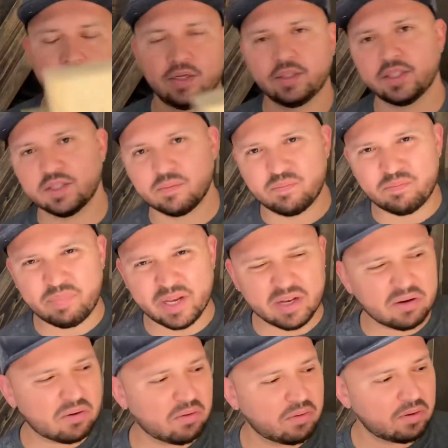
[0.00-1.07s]
This big
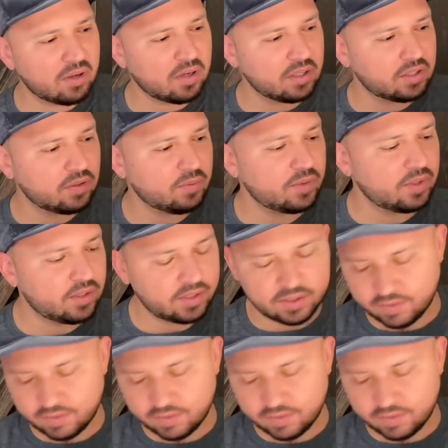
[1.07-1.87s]
old hunk of wood.